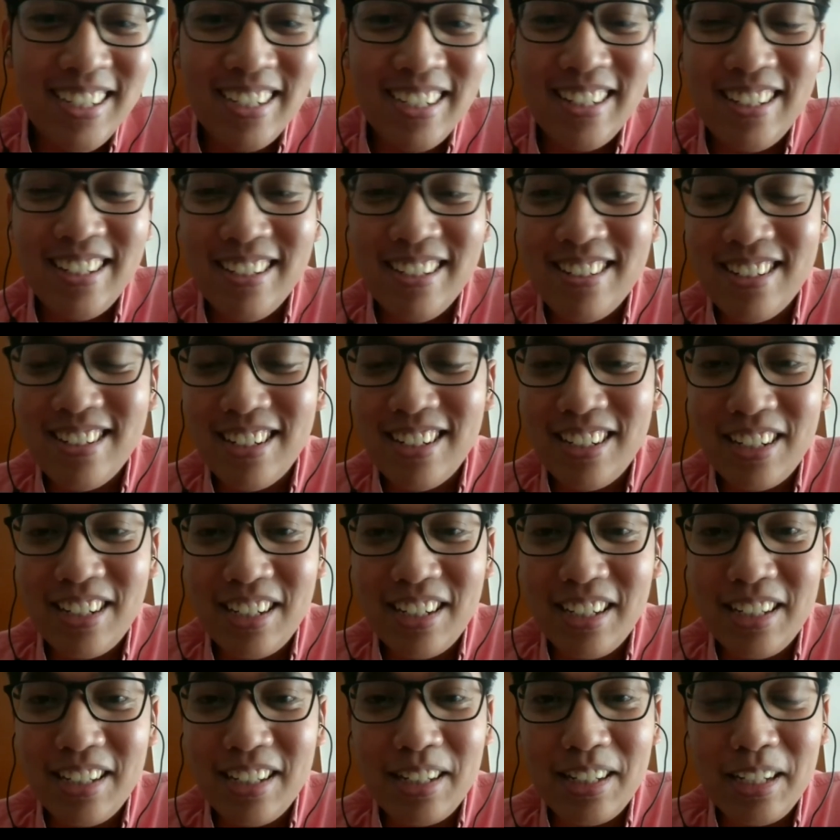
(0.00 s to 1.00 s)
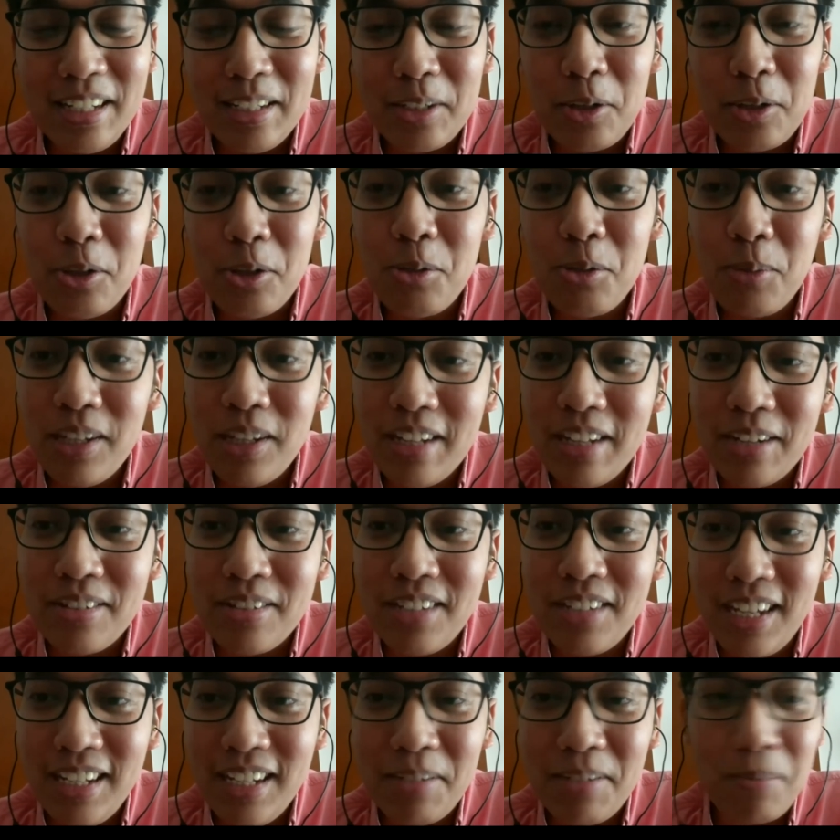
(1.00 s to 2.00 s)
it is uh, it, it goes without
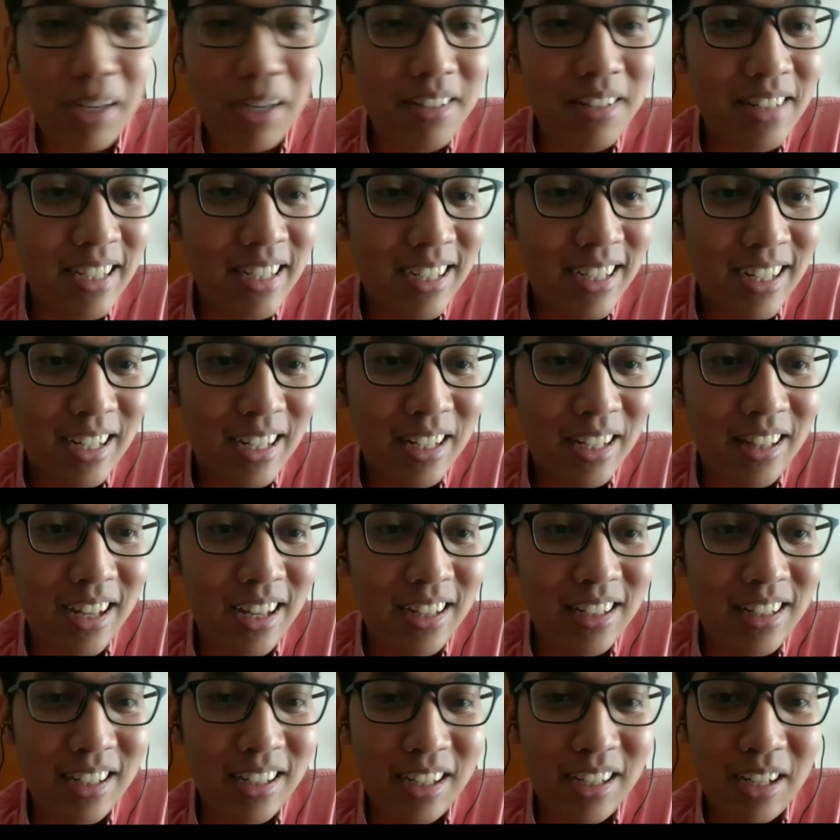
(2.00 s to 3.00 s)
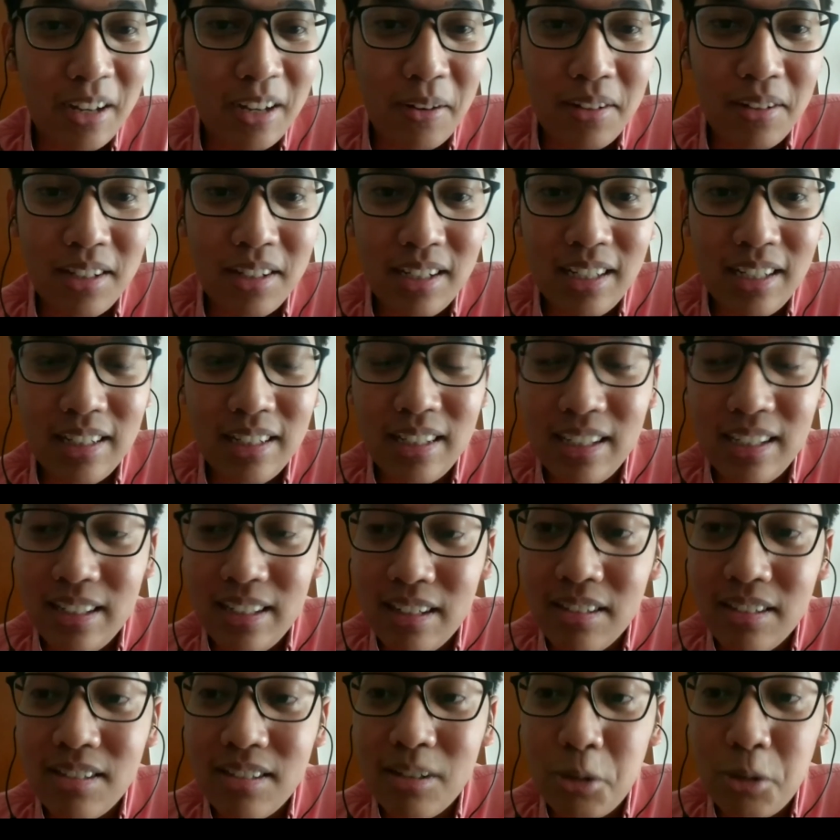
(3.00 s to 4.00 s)
saying basically that uh, it, it
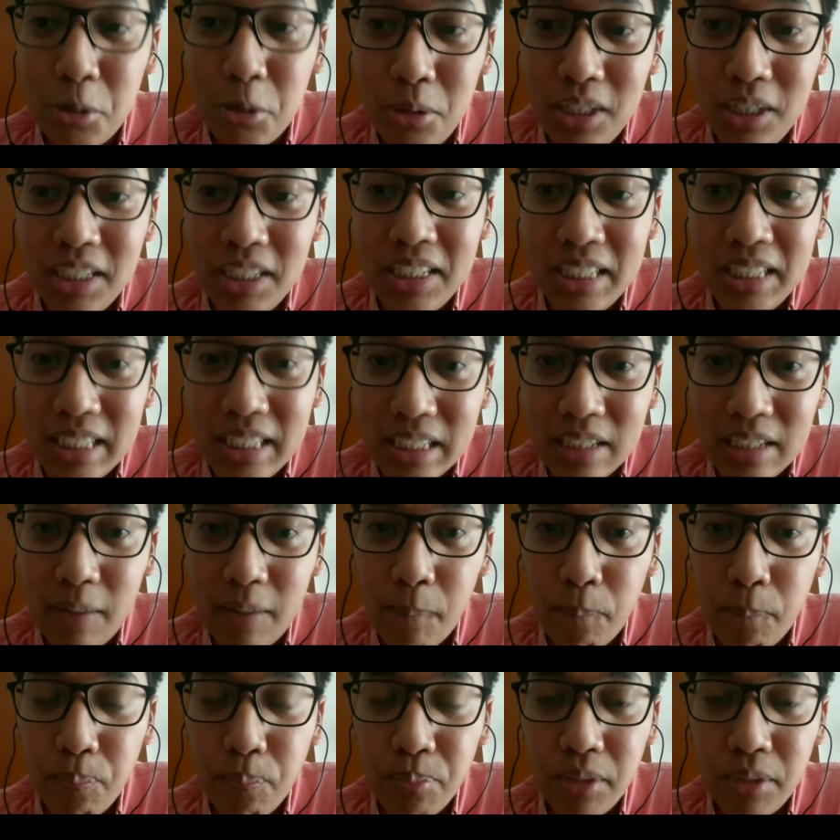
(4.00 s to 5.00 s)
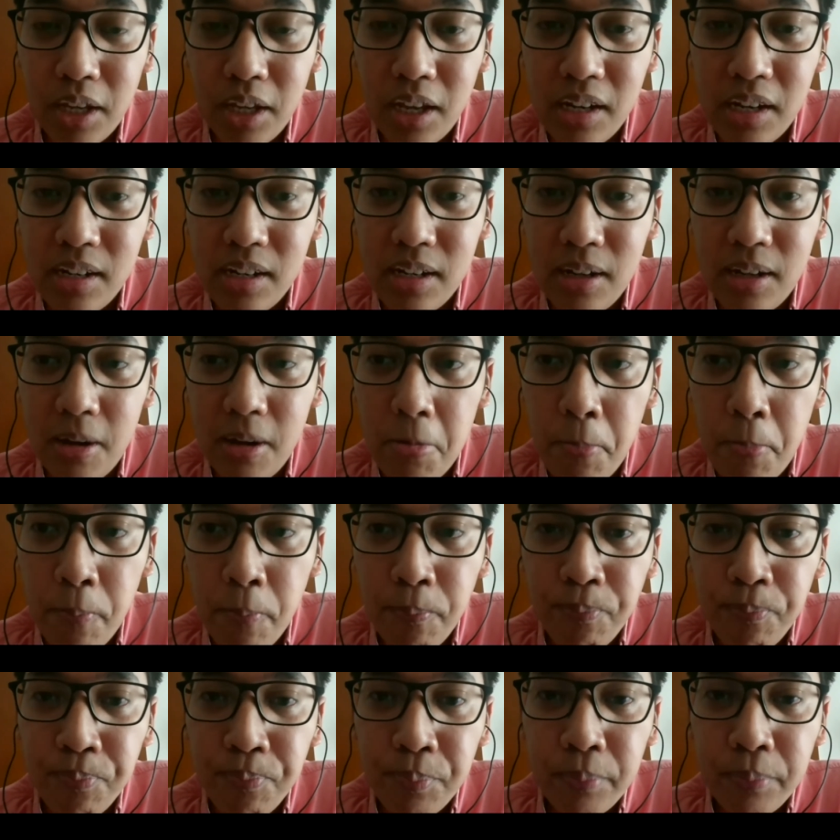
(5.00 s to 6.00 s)
is truly needed and uh,
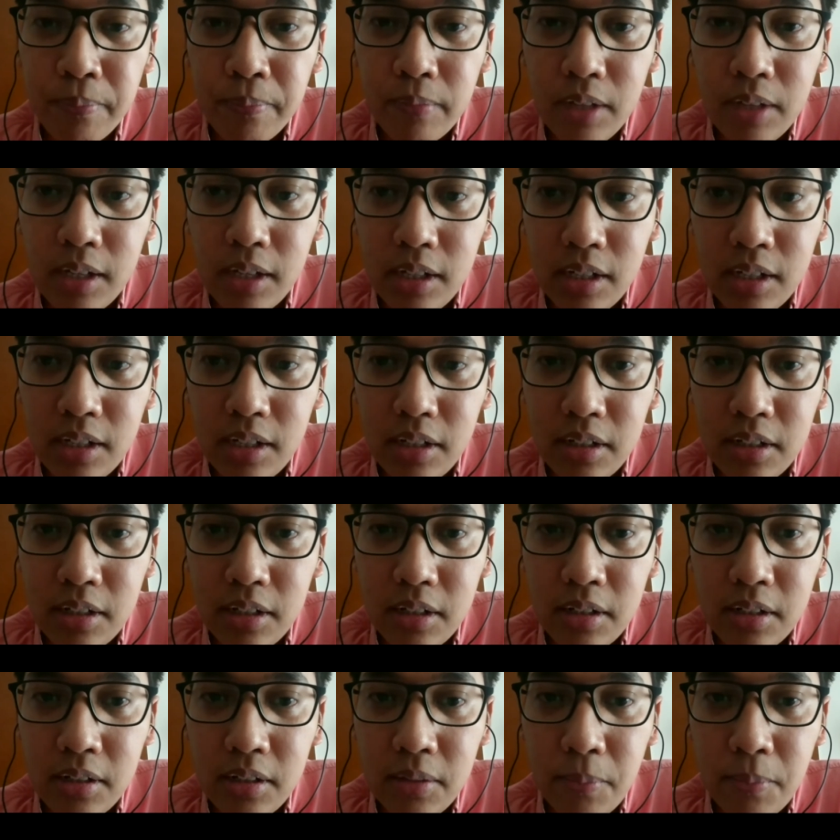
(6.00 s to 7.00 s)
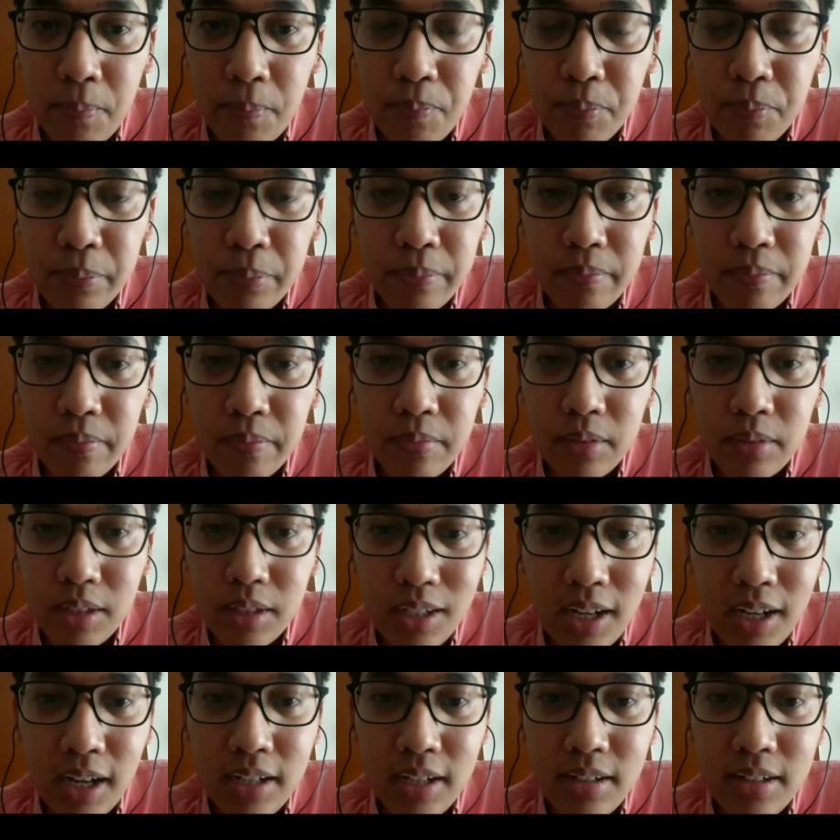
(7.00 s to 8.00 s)
uh,
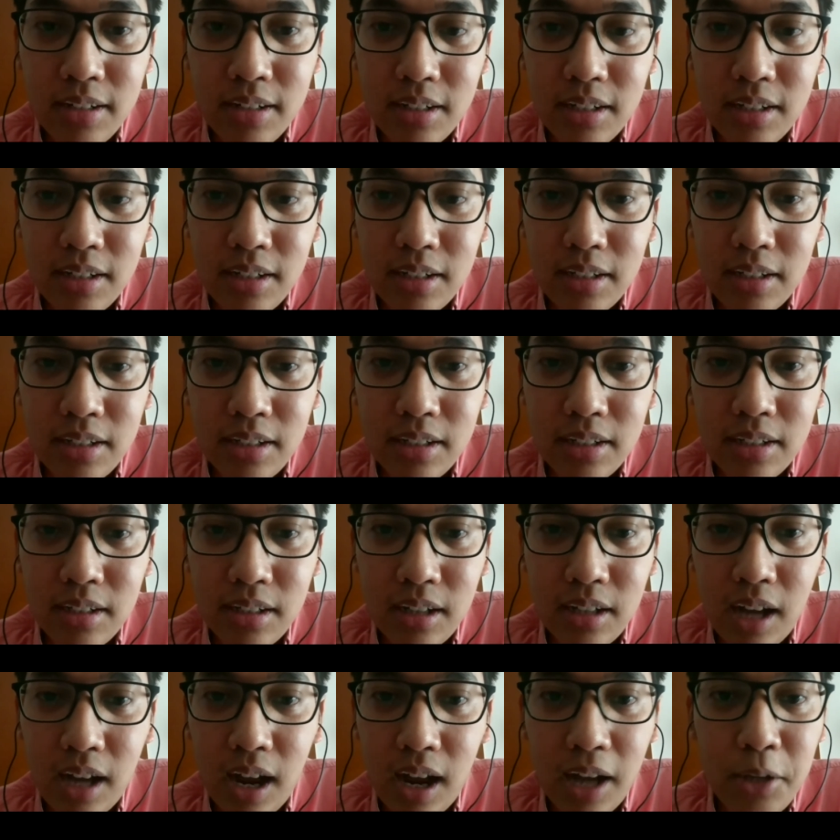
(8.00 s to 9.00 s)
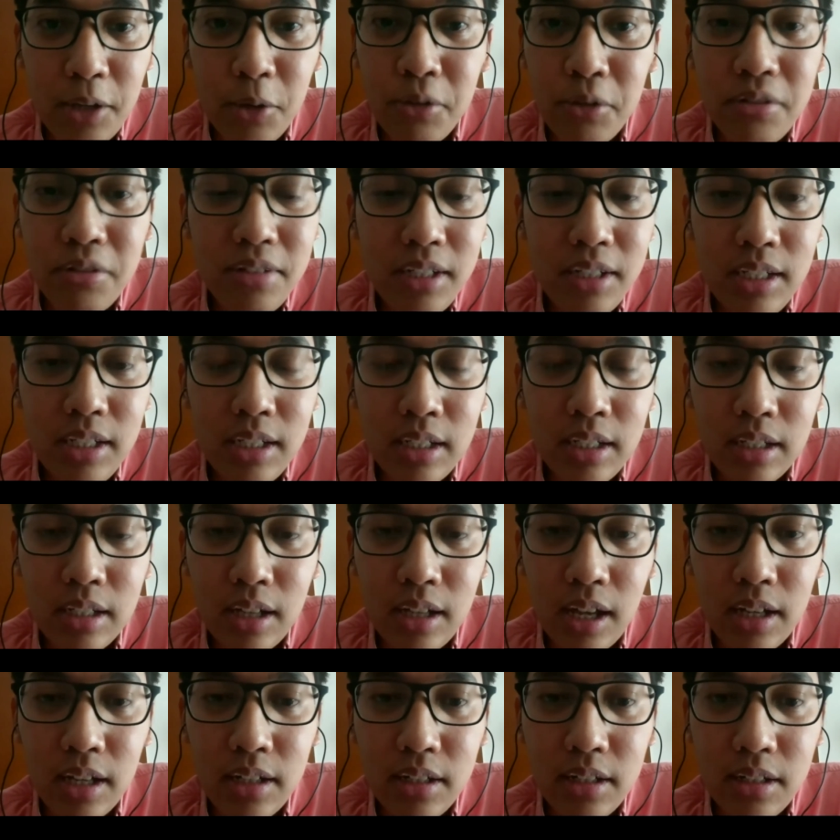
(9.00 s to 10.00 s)
and uh, i don't see
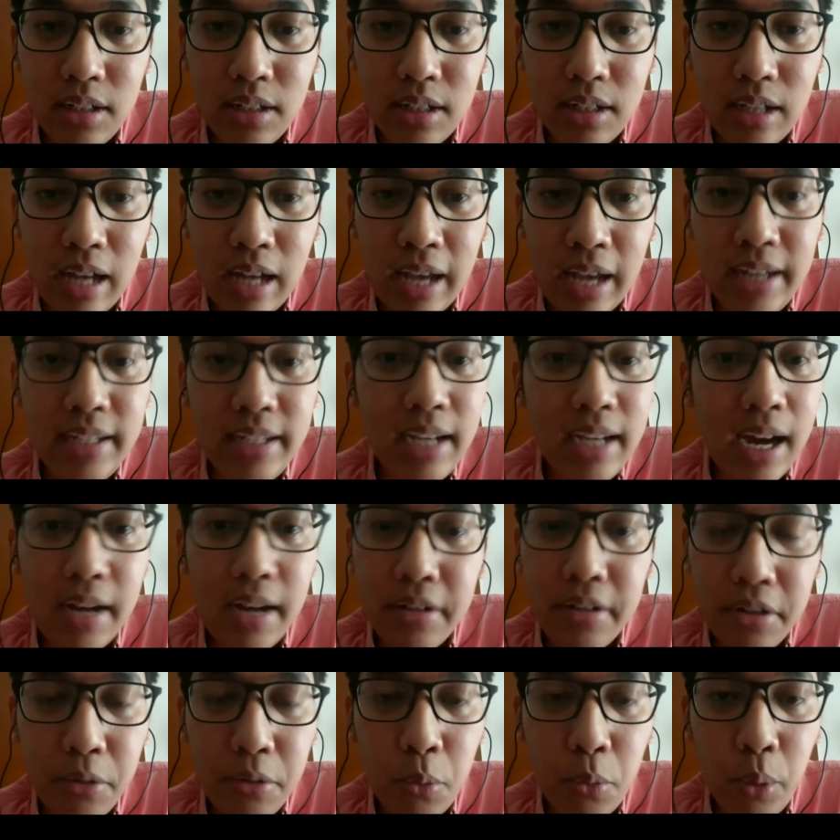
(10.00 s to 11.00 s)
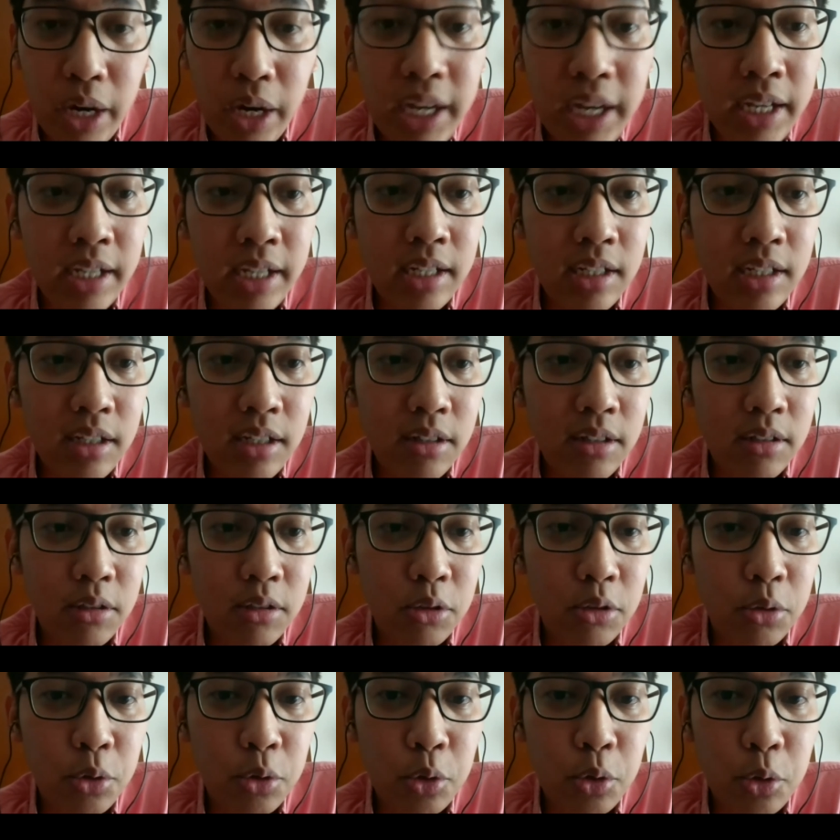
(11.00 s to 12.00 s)
and uh, any other way
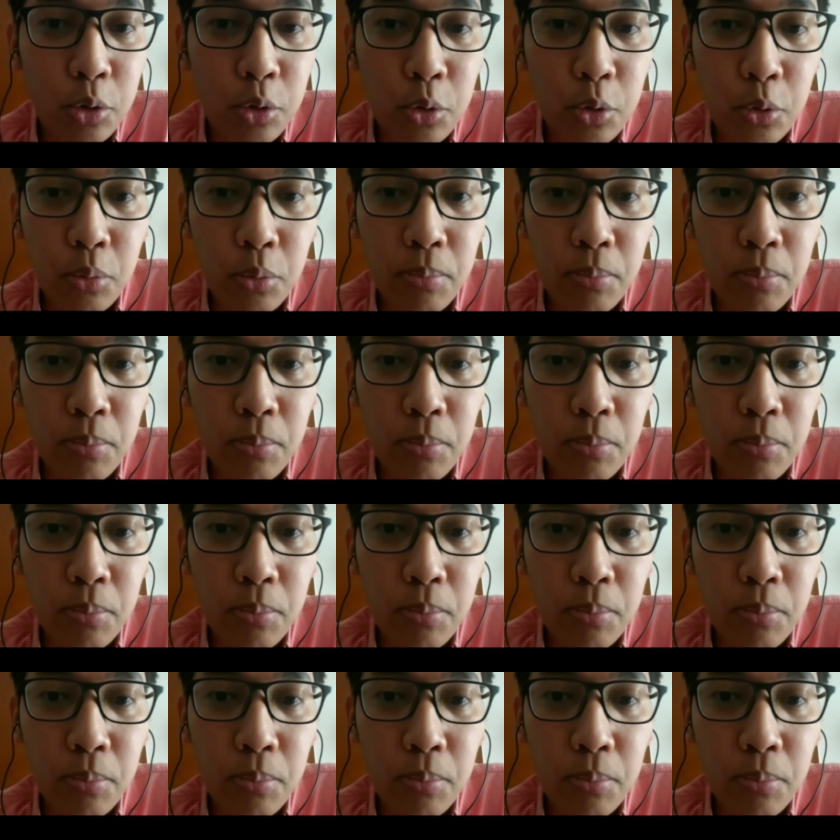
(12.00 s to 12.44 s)
to